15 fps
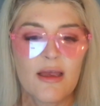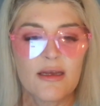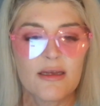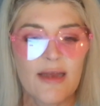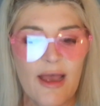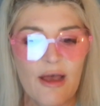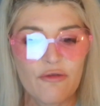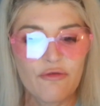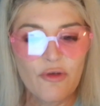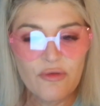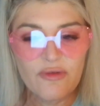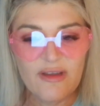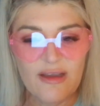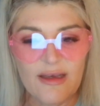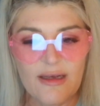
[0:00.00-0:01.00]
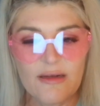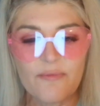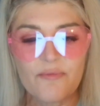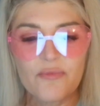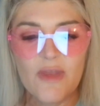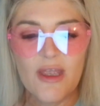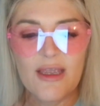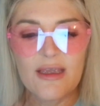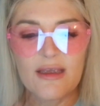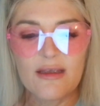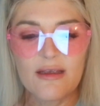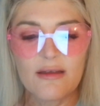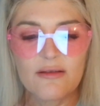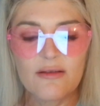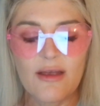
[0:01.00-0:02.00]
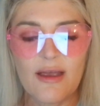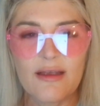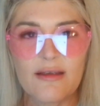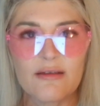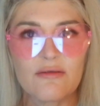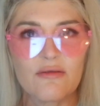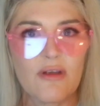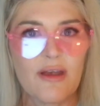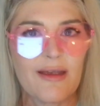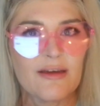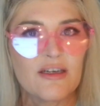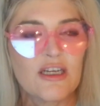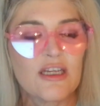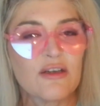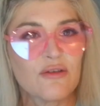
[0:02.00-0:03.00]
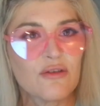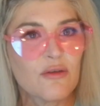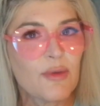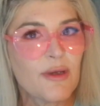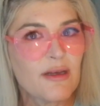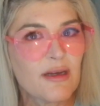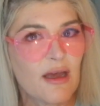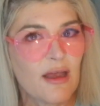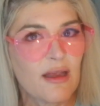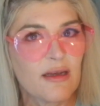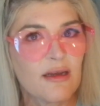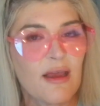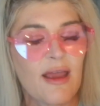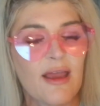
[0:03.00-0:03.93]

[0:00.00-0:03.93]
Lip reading: Now, Focine she used to be nun,